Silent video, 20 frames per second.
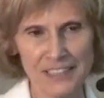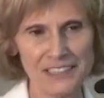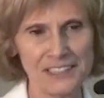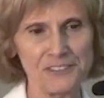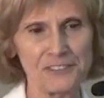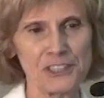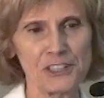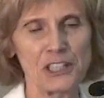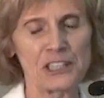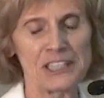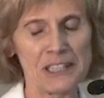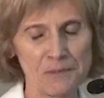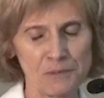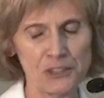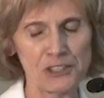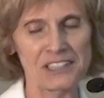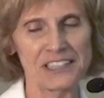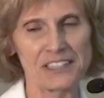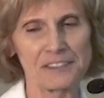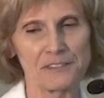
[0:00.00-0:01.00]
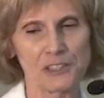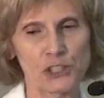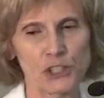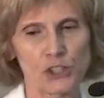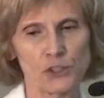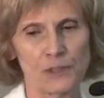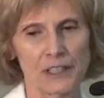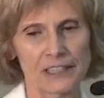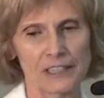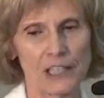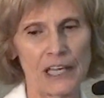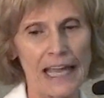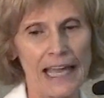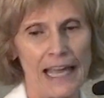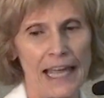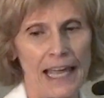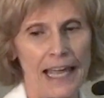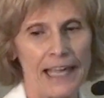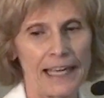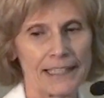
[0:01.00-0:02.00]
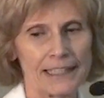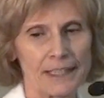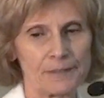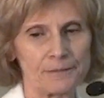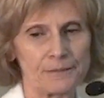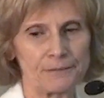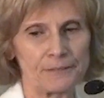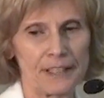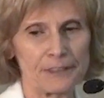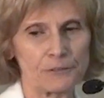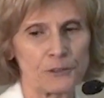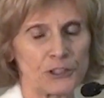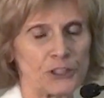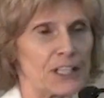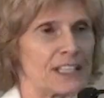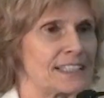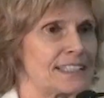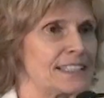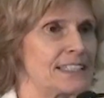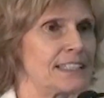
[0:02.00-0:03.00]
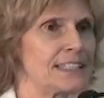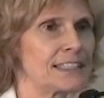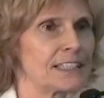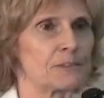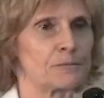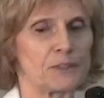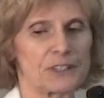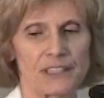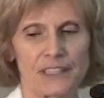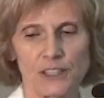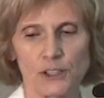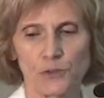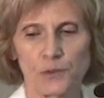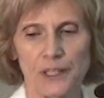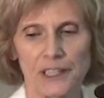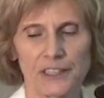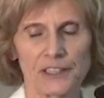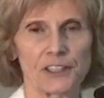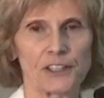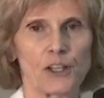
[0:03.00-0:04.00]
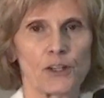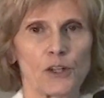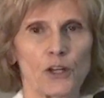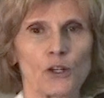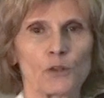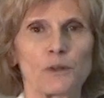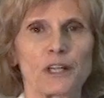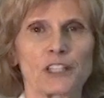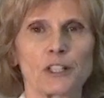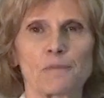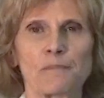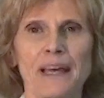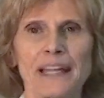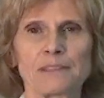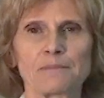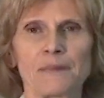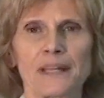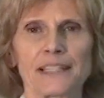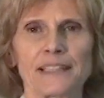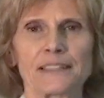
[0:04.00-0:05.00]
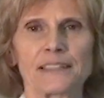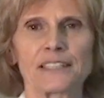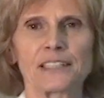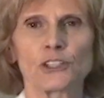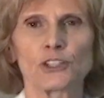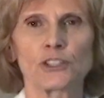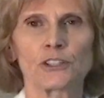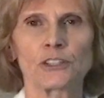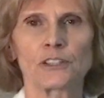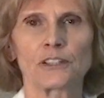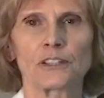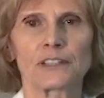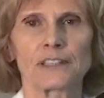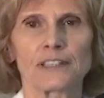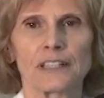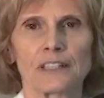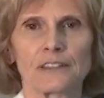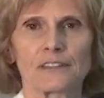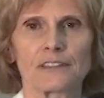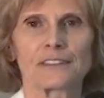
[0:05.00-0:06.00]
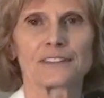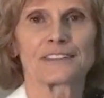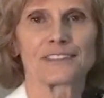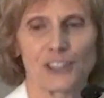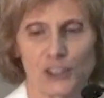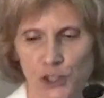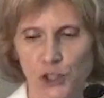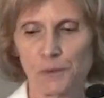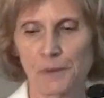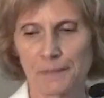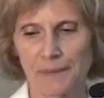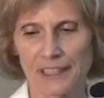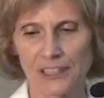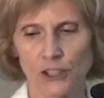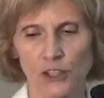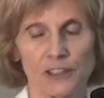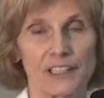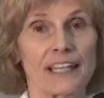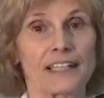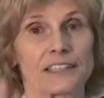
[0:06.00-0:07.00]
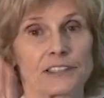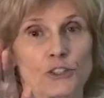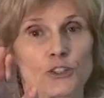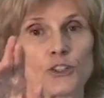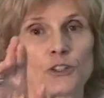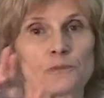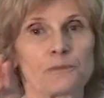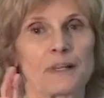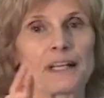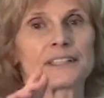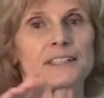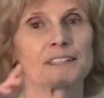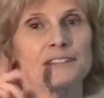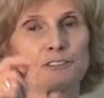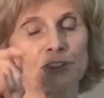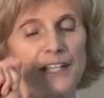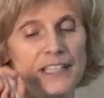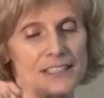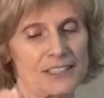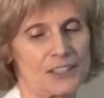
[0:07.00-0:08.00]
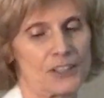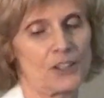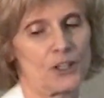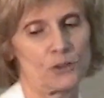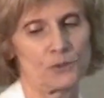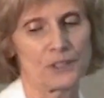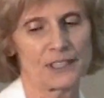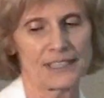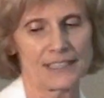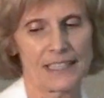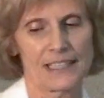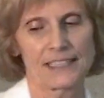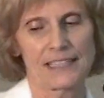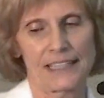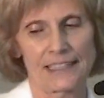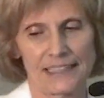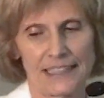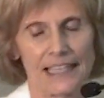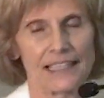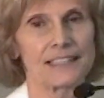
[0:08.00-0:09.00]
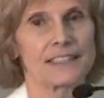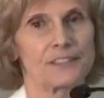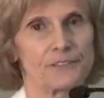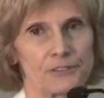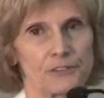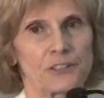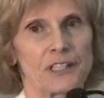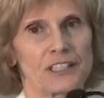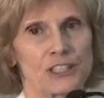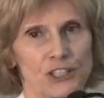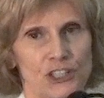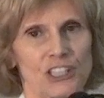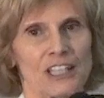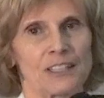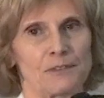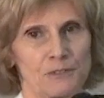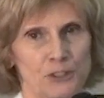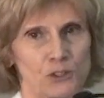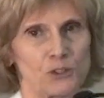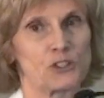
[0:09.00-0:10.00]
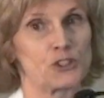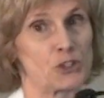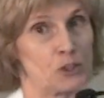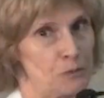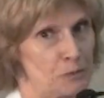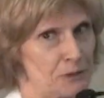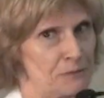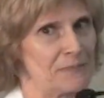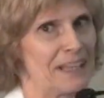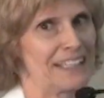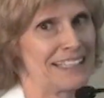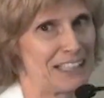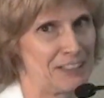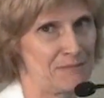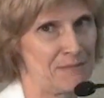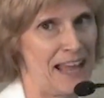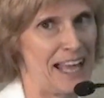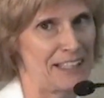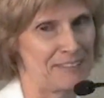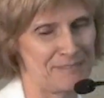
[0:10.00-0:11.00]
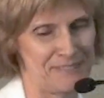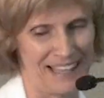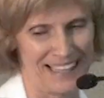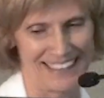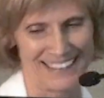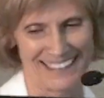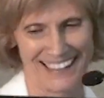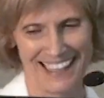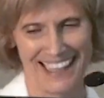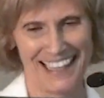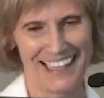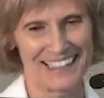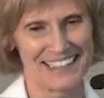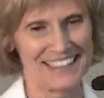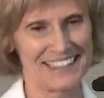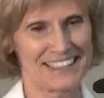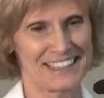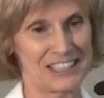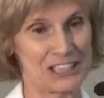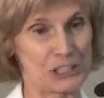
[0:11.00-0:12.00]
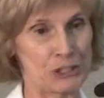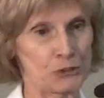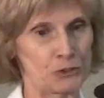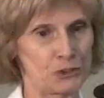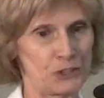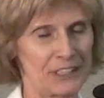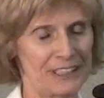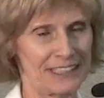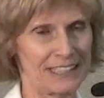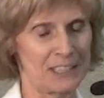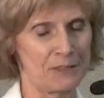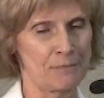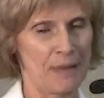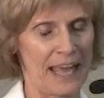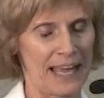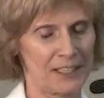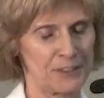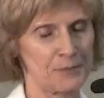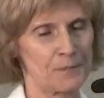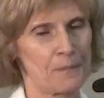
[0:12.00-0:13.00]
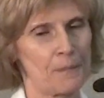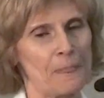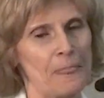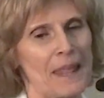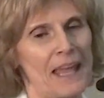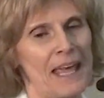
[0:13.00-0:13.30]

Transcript: deputy division director, and I'm, we're not seeing it, but he's wearing a, a what a Batman T-shirt on the uh, Superman. Sorry, you know my grandson always says I can't differentiate between Superman and Batman. This is really bad.